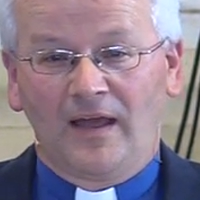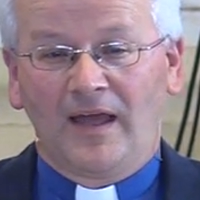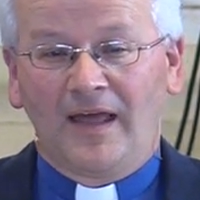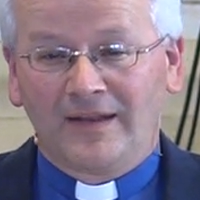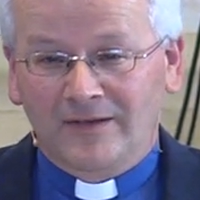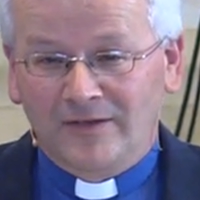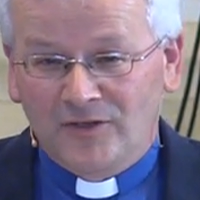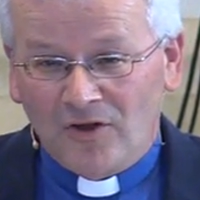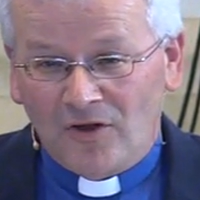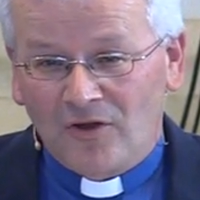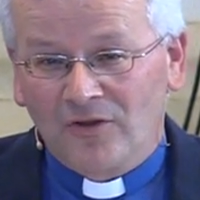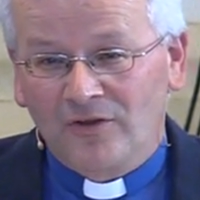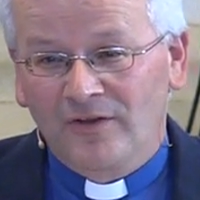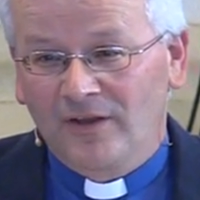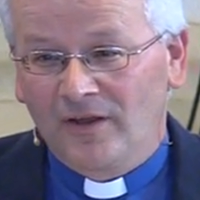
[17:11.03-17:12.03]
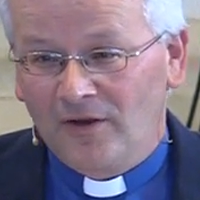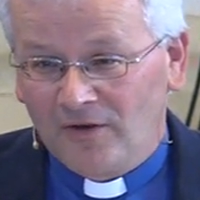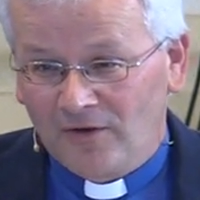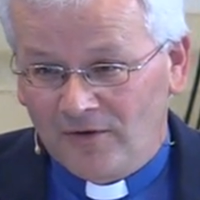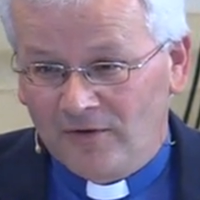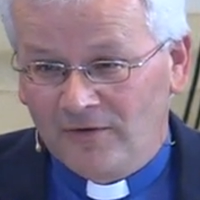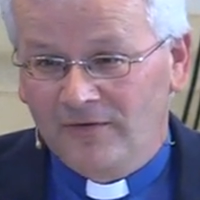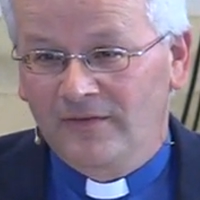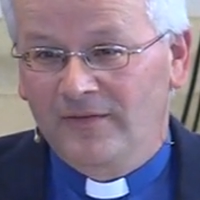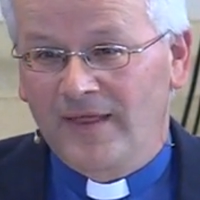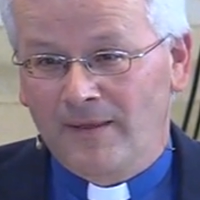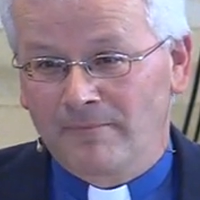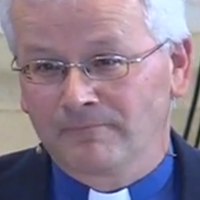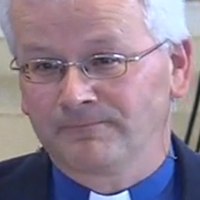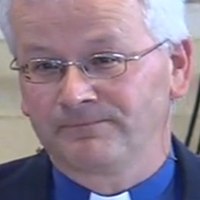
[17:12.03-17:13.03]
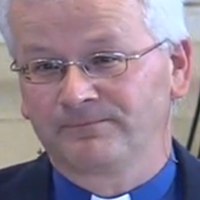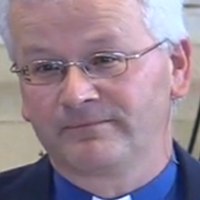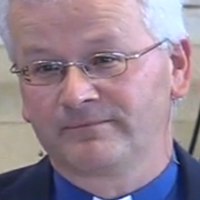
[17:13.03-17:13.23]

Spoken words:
And God heard them.